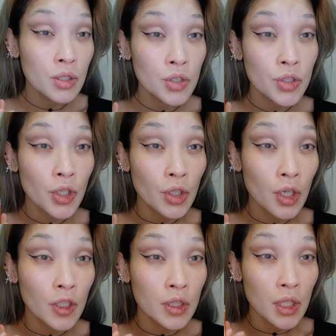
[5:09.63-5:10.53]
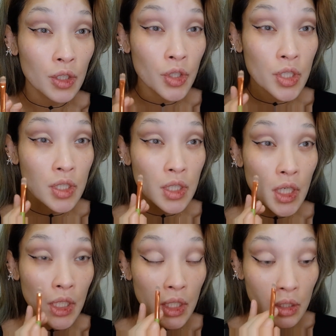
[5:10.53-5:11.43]
Start cutting the crease
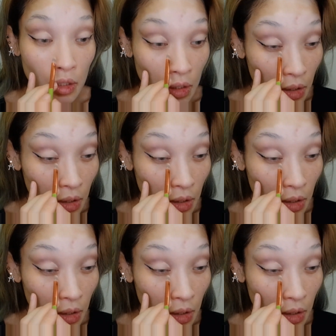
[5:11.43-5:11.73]
line.